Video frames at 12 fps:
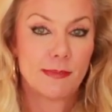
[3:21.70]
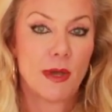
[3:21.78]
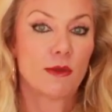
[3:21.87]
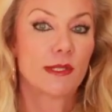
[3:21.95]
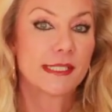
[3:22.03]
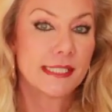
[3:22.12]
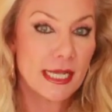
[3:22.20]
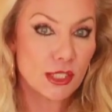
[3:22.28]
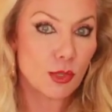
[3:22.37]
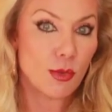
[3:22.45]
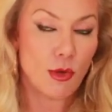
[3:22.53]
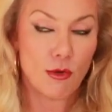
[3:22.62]
both
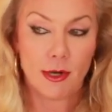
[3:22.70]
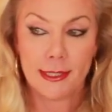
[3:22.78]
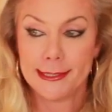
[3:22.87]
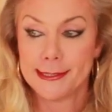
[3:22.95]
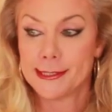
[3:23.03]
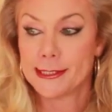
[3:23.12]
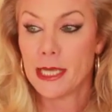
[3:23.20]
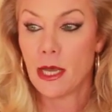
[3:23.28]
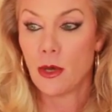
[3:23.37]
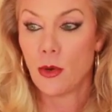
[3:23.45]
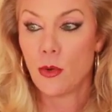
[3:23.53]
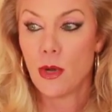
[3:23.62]
sexual organs.
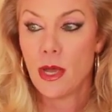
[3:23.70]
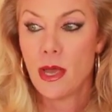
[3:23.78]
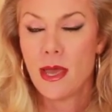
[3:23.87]
So